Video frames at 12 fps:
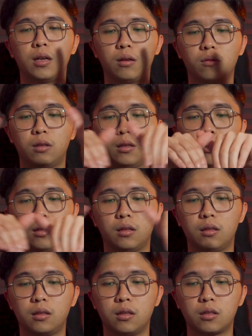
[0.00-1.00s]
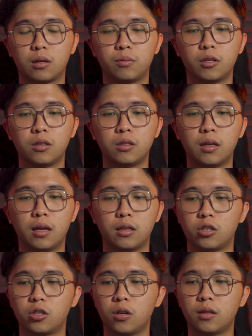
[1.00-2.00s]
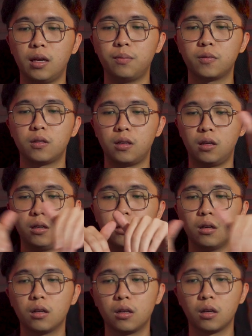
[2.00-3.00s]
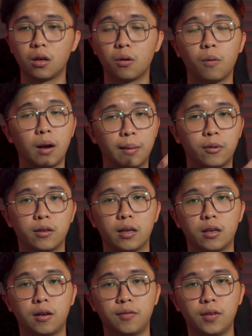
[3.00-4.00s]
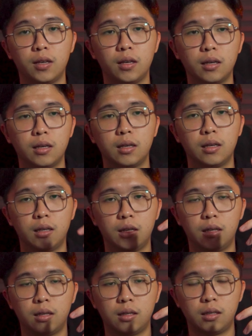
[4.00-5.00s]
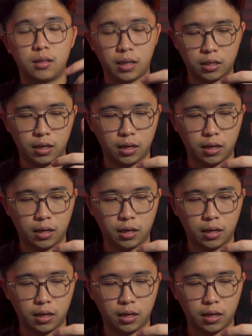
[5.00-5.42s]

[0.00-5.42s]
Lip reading: down the descriptions and the shot types here while I'm gonna get coffee. Catch you